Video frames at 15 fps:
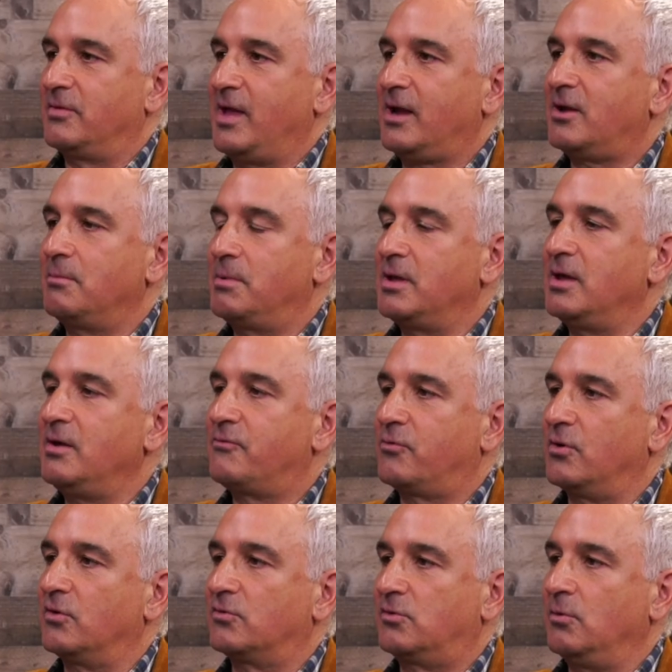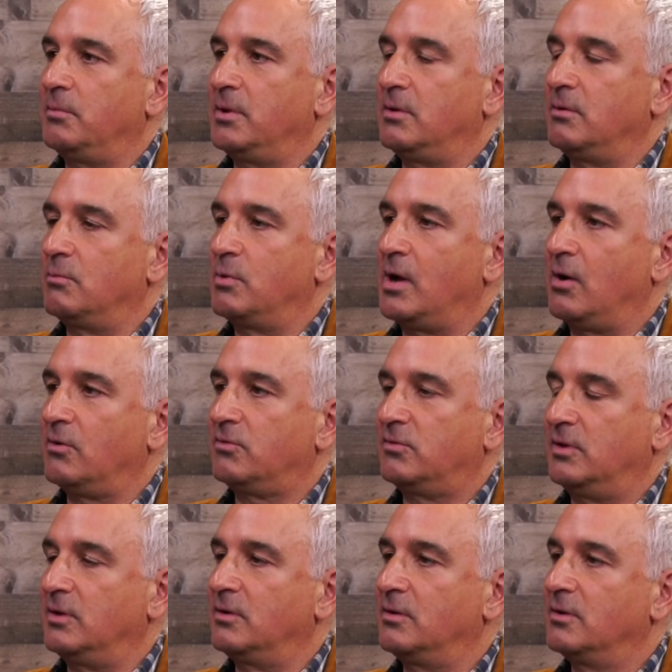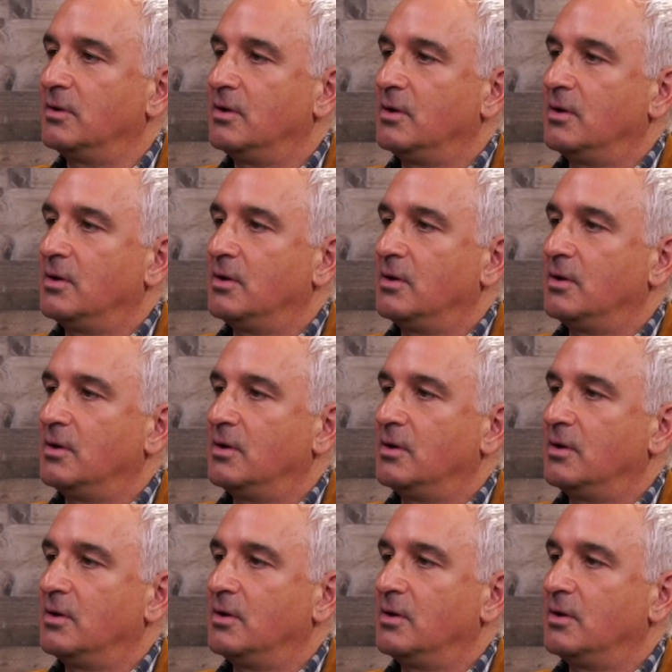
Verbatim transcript: that could be it for us. That we we are seeing,